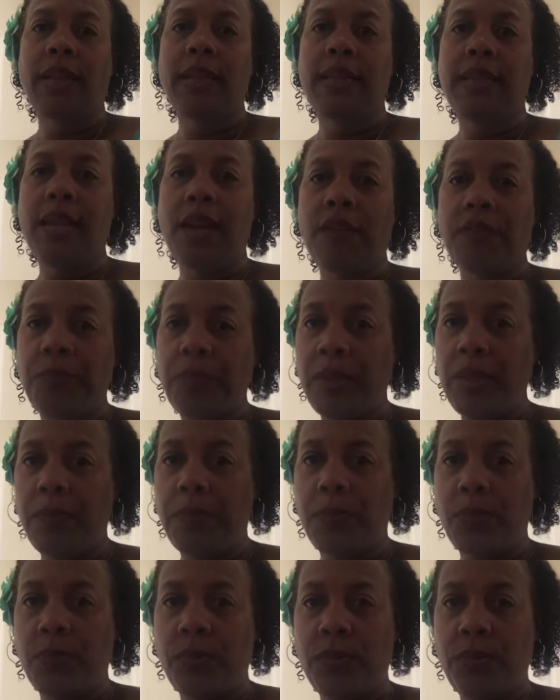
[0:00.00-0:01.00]
deaf
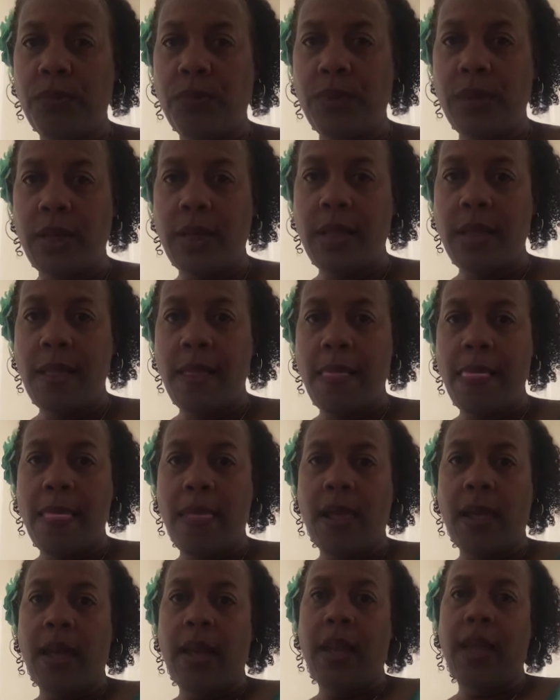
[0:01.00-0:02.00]
people
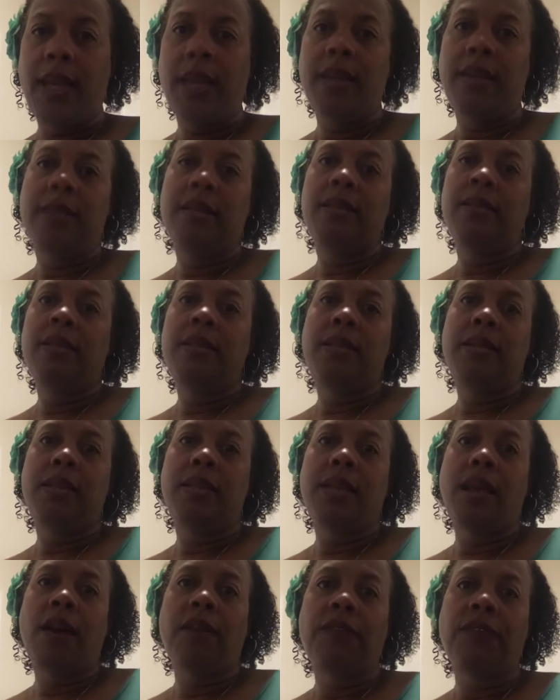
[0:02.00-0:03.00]
in the
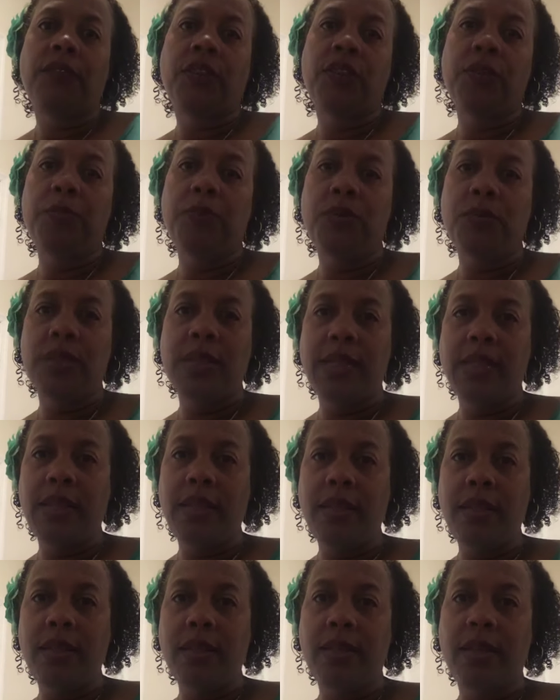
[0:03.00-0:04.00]
deaf
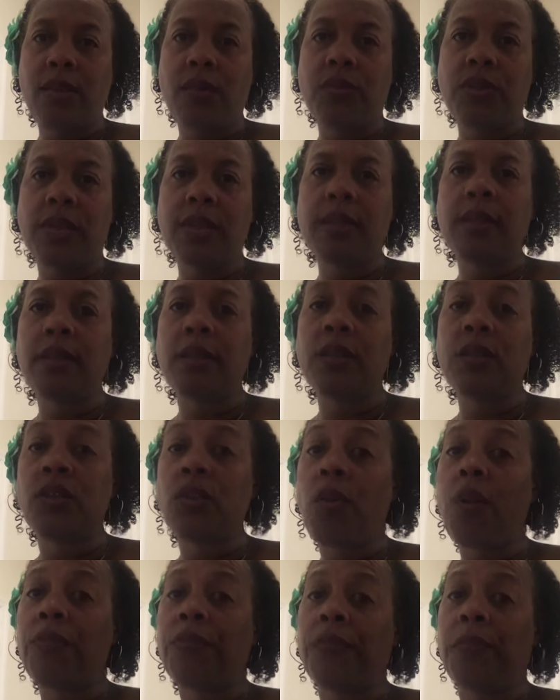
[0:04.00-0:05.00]
community. So this is a
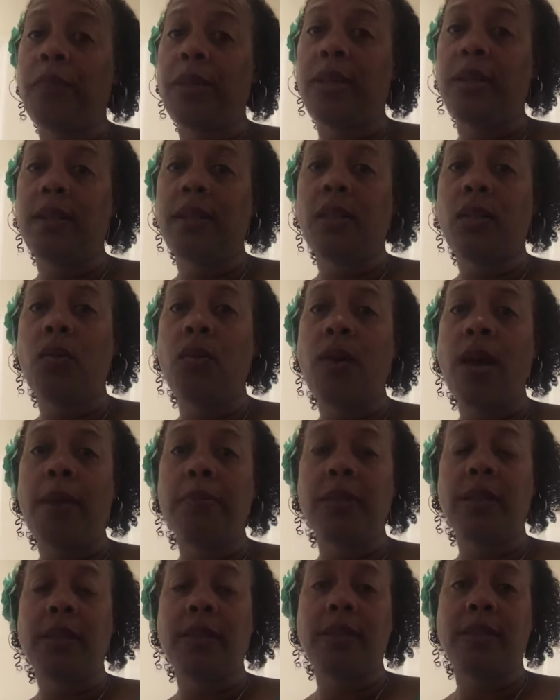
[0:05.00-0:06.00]
start for me. So
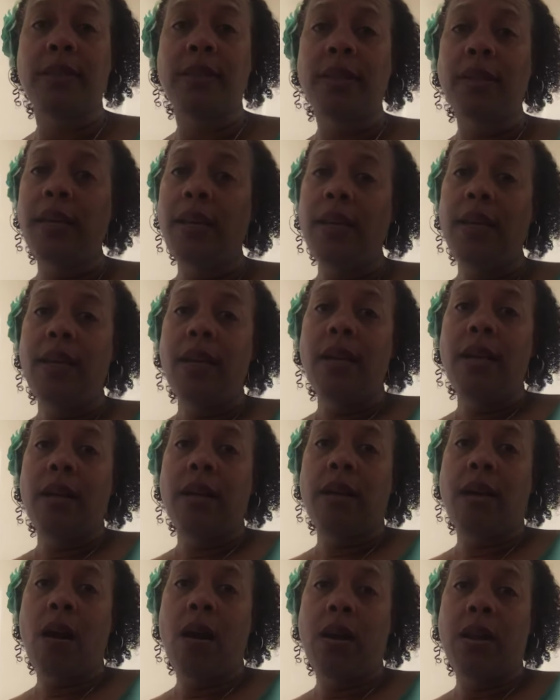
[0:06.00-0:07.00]
I'm just,
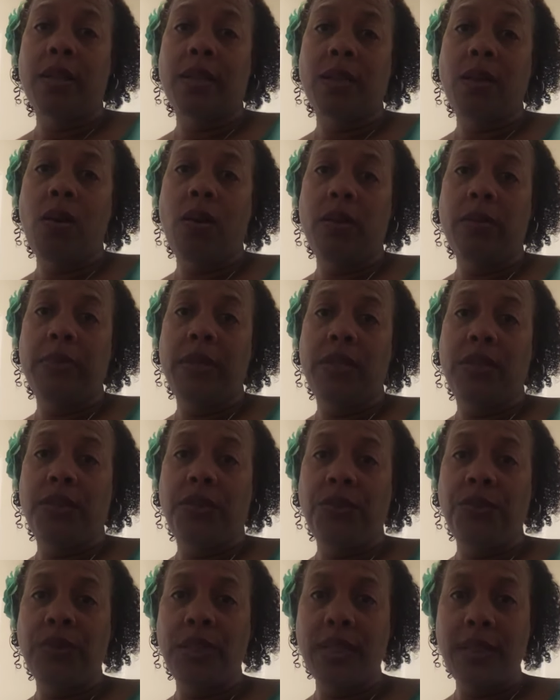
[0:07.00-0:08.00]
God is calling me to
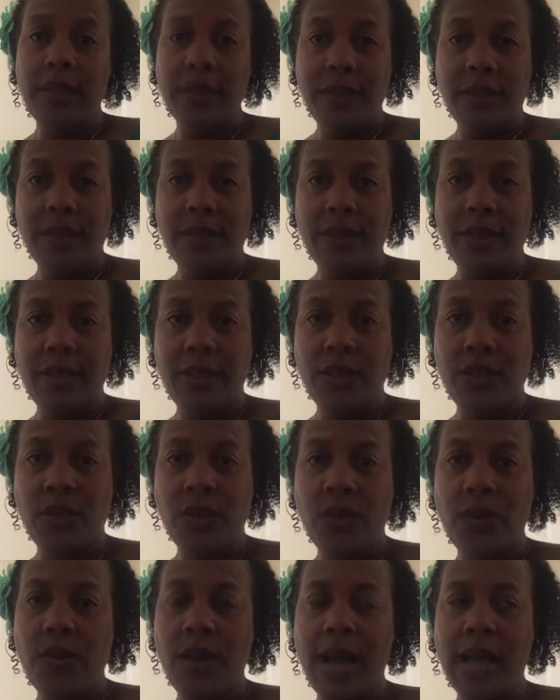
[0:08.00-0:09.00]
do this.
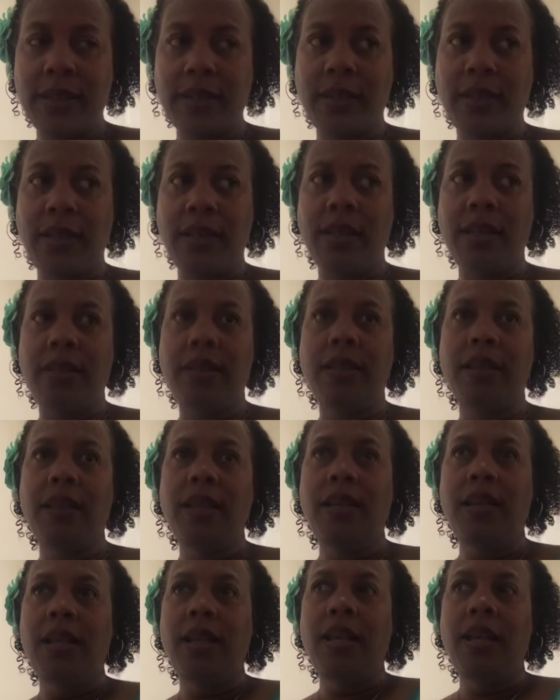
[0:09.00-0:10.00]
So I said,
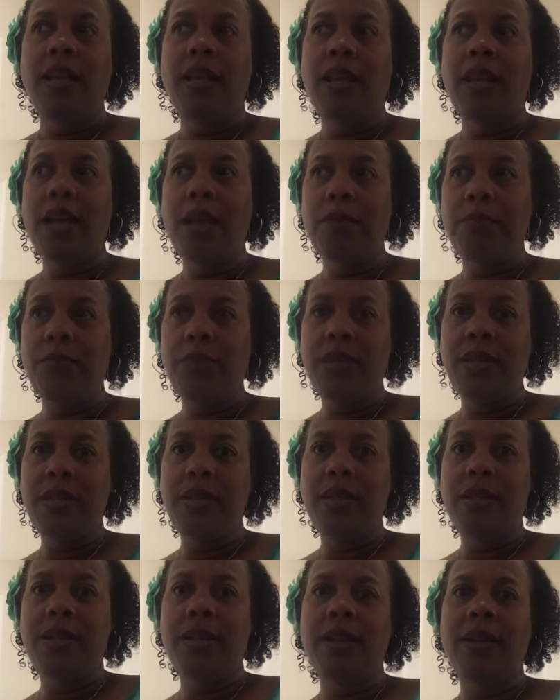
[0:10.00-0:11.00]
let
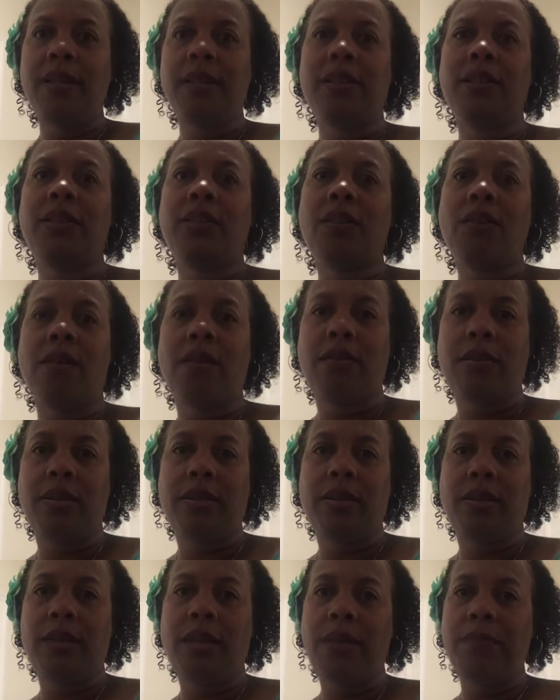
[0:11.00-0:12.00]
me start.
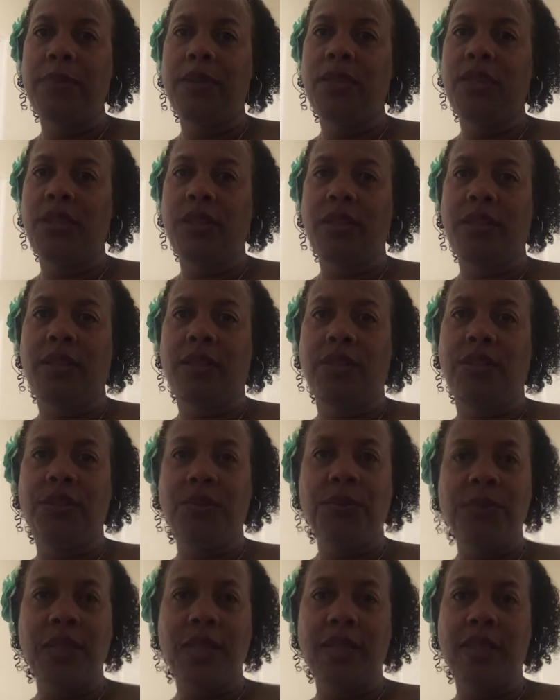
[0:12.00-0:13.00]
Let me just
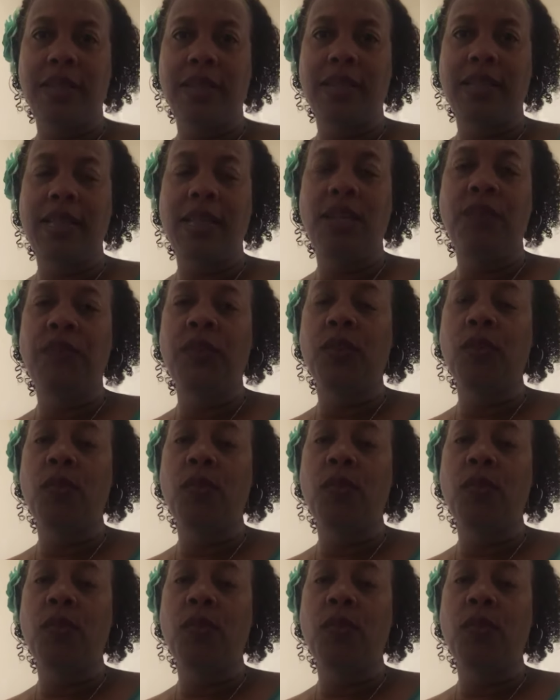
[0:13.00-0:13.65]
do this, even